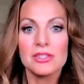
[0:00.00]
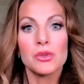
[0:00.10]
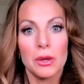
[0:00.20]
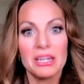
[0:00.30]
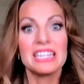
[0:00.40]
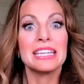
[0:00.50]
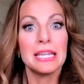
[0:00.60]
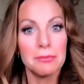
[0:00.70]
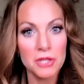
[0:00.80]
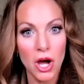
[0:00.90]
So I'm going to
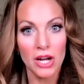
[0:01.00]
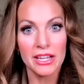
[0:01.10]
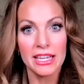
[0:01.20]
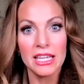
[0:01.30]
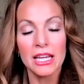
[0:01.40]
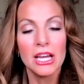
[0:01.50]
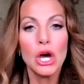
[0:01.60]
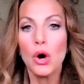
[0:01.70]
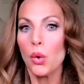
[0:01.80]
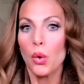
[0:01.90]
keep talking
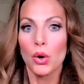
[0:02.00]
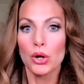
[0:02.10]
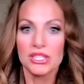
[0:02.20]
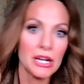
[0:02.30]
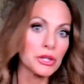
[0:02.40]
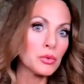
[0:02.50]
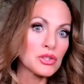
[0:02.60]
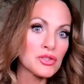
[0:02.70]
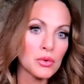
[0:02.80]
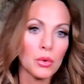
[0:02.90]
or tell you a
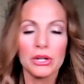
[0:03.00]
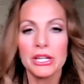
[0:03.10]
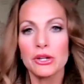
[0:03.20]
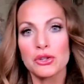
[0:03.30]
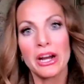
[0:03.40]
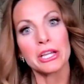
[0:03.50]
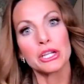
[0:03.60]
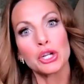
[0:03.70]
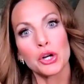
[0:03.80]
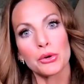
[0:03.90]
story or try to
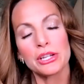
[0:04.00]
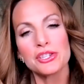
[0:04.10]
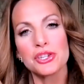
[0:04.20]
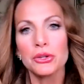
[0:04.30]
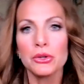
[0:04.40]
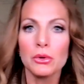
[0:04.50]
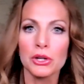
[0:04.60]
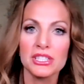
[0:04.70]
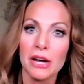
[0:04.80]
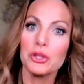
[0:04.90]
encourage you
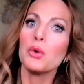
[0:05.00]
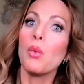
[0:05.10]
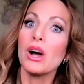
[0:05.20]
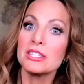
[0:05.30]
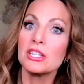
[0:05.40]
or tell you what